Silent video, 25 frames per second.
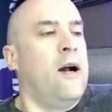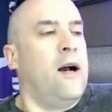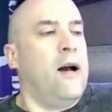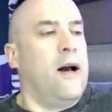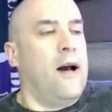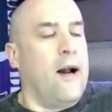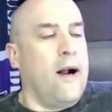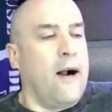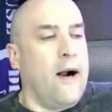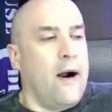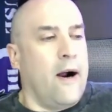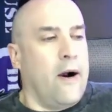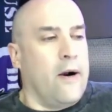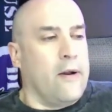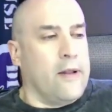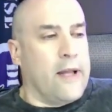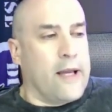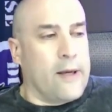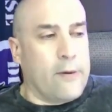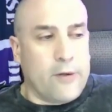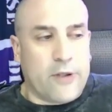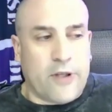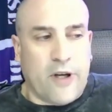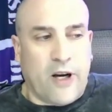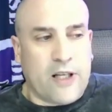are,
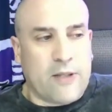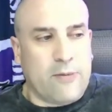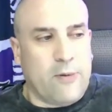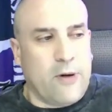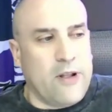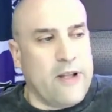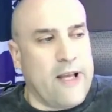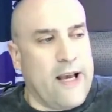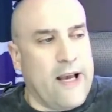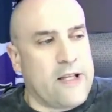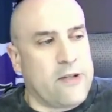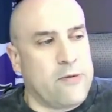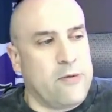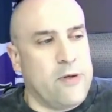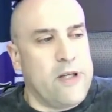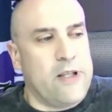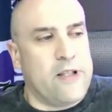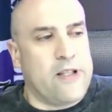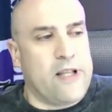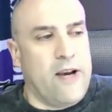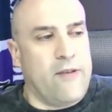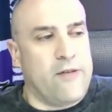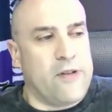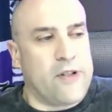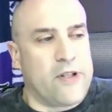like we talked about last week,
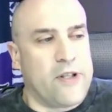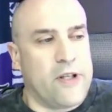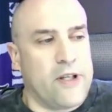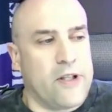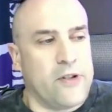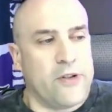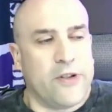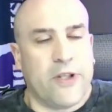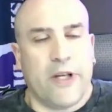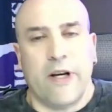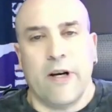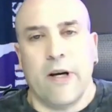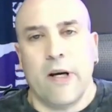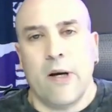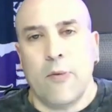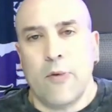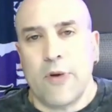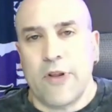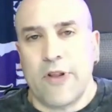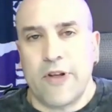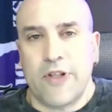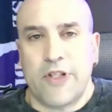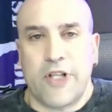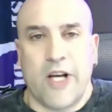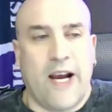Devin Singletary
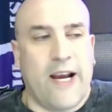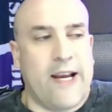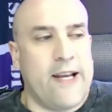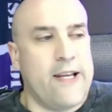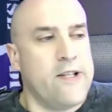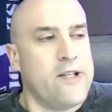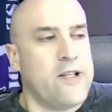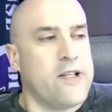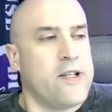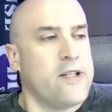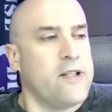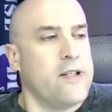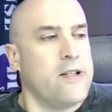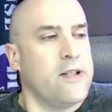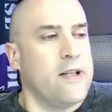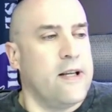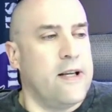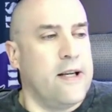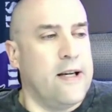with the Giants.